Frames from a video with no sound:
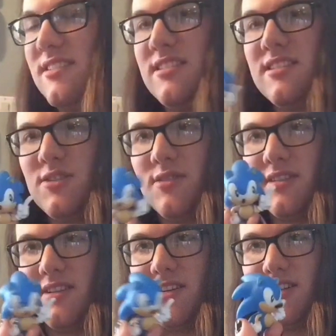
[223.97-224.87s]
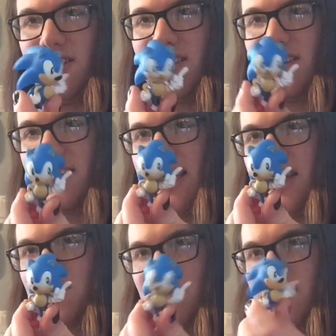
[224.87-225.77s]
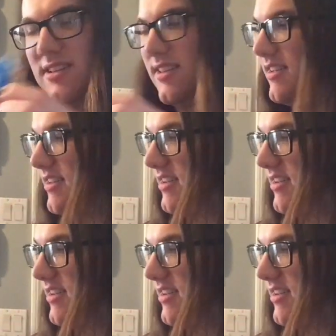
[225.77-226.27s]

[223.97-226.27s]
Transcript: Just doing a little casual